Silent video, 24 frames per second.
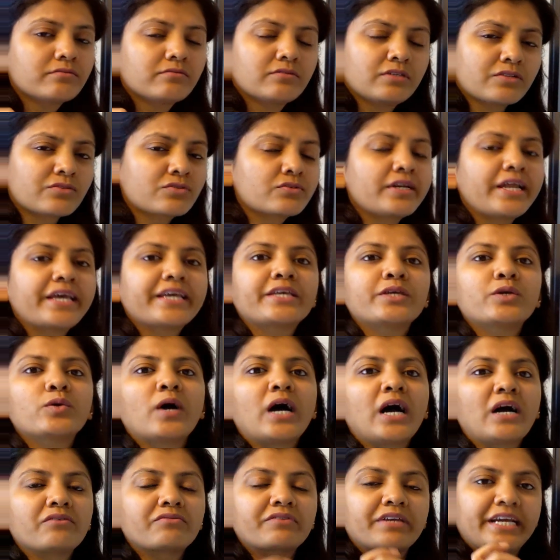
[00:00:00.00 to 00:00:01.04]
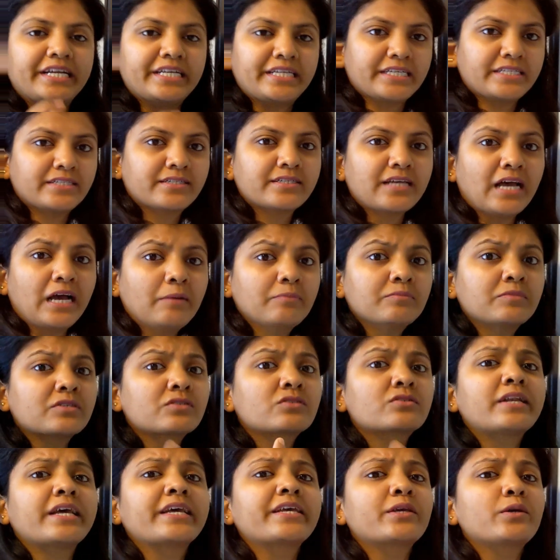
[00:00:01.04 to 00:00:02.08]
Just like you have GATE exam,
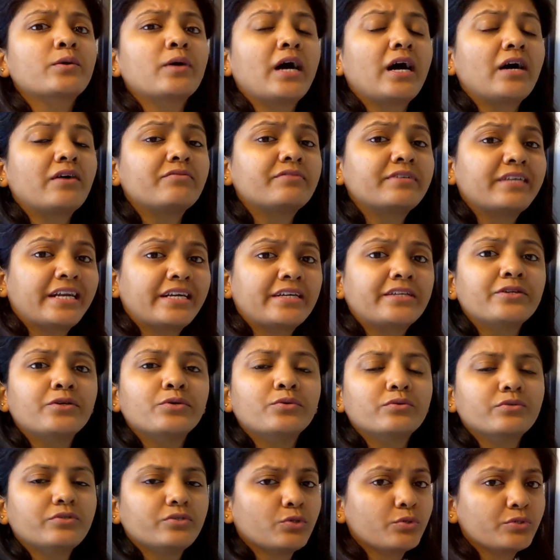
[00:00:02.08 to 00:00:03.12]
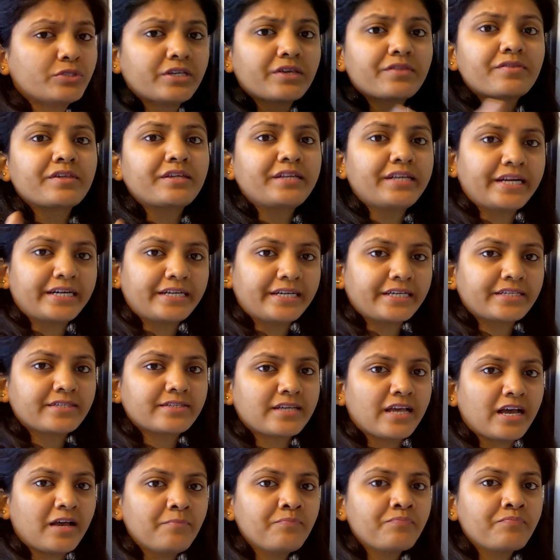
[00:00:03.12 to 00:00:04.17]
just like you have NET, UGC NET
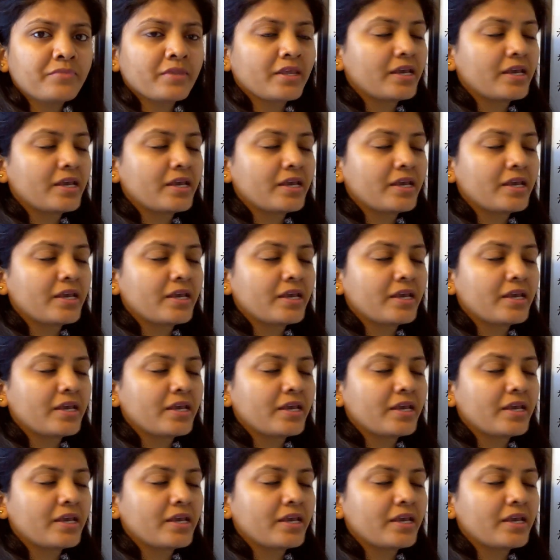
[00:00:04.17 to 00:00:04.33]
exam